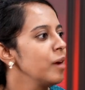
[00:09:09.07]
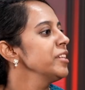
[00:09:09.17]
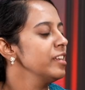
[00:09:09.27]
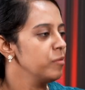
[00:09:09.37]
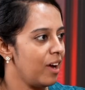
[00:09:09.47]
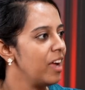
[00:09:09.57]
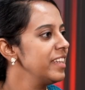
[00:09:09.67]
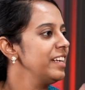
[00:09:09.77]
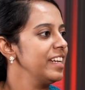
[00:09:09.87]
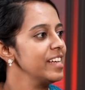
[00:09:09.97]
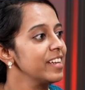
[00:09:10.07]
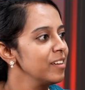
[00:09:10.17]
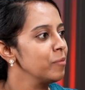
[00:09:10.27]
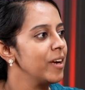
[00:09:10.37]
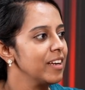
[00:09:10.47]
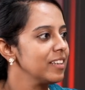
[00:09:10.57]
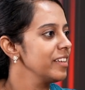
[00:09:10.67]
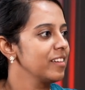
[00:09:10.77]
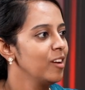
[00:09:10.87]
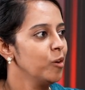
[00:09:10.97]
I mean, are they taken aback
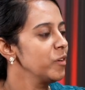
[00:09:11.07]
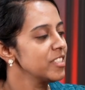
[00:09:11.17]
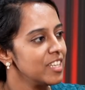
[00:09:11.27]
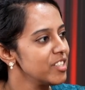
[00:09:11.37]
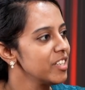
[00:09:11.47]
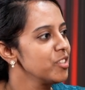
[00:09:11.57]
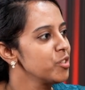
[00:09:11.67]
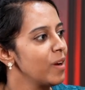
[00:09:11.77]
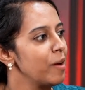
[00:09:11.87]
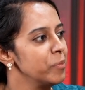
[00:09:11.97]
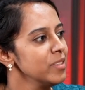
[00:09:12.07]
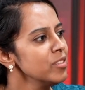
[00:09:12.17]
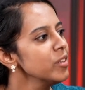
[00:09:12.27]
like when such an issue happens?